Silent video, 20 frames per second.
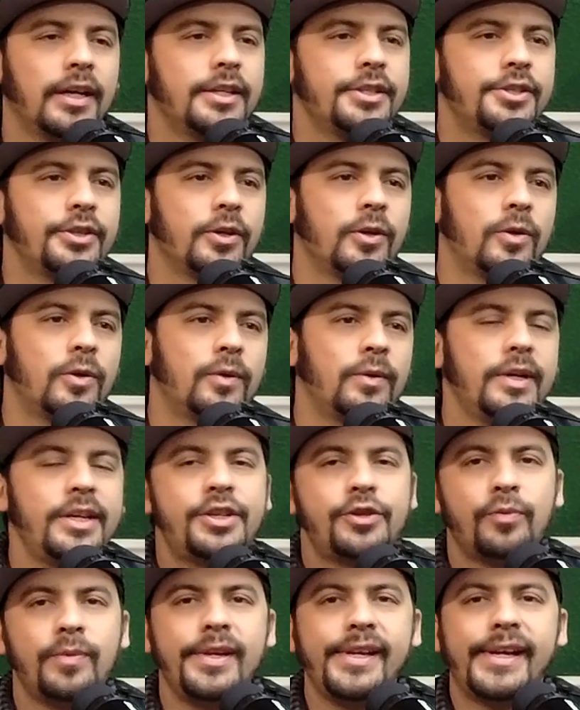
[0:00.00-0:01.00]
So
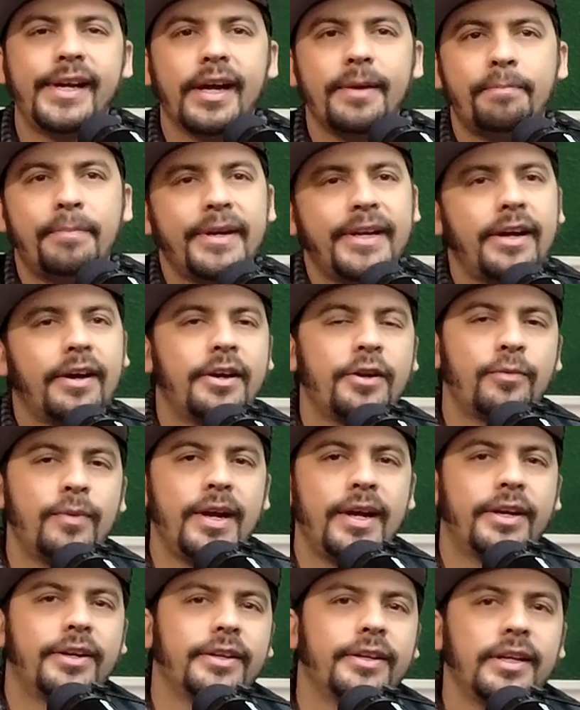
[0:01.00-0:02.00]
each week I pick out a
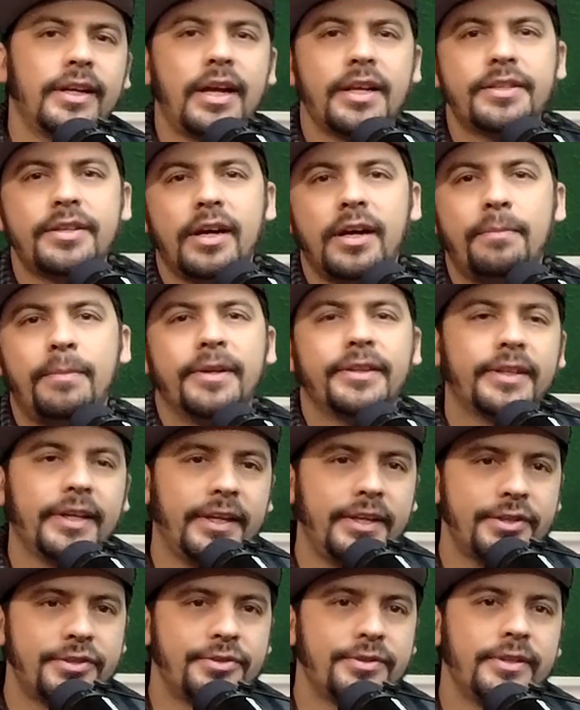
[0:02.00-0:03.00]
record and I talk about the
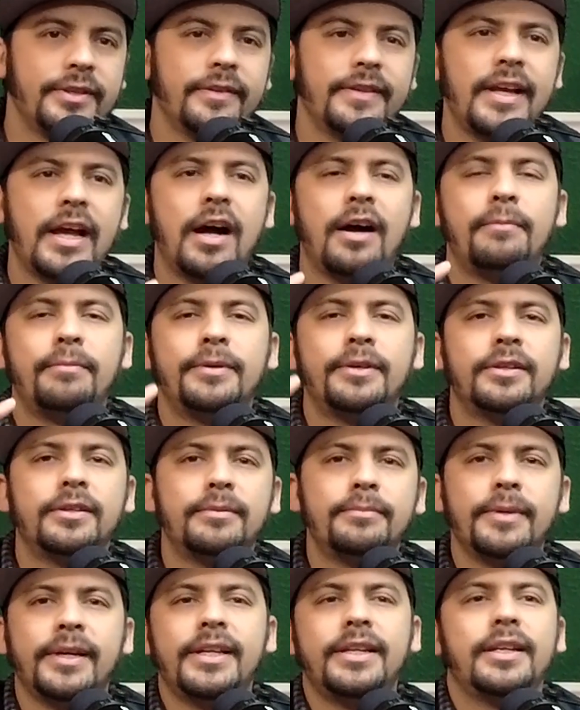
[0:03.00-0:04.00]
history of the
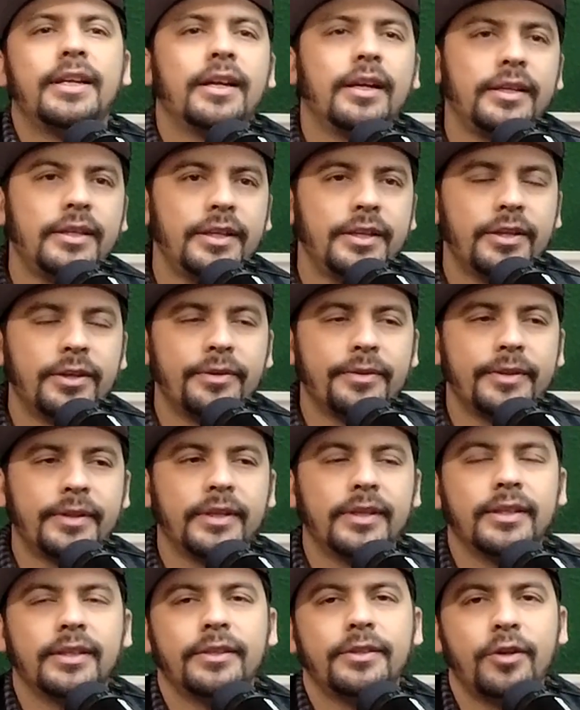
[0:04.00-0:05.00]
album and,
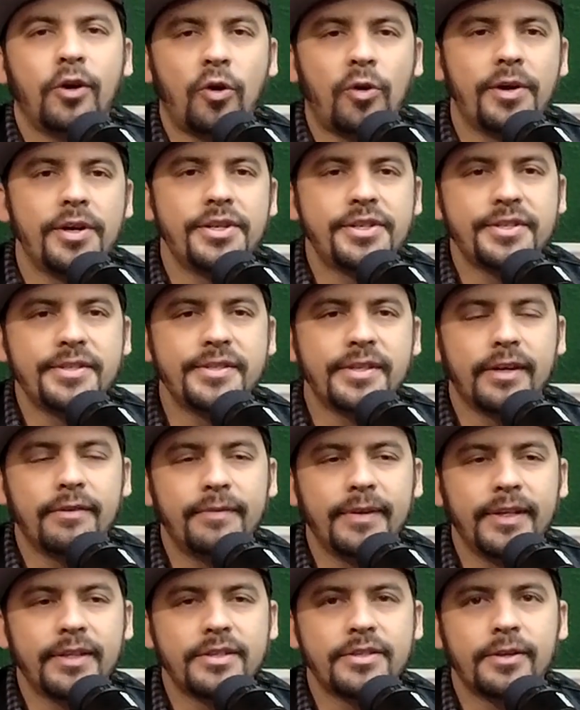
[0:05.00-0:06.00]
the origins
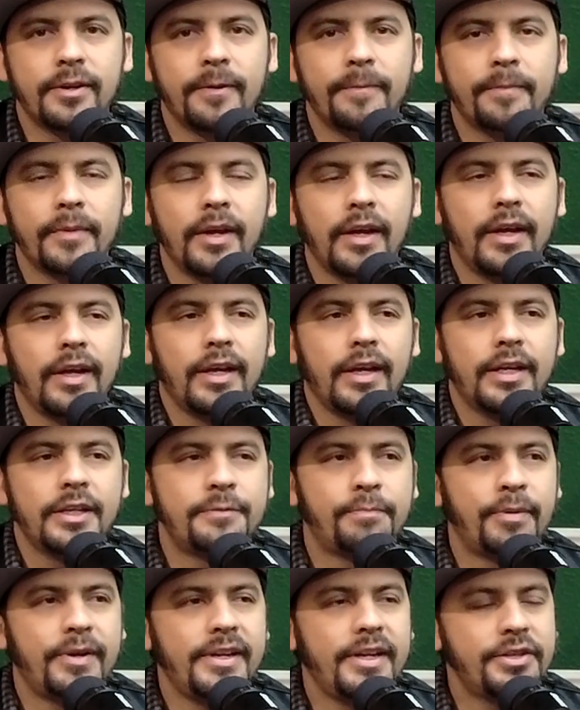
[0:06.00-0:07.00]
of it. So
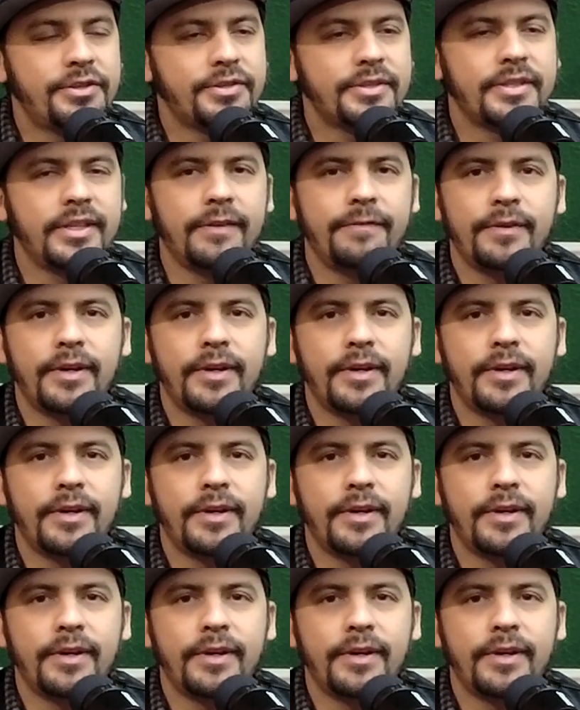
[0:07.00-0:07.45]
it's pretty interesting.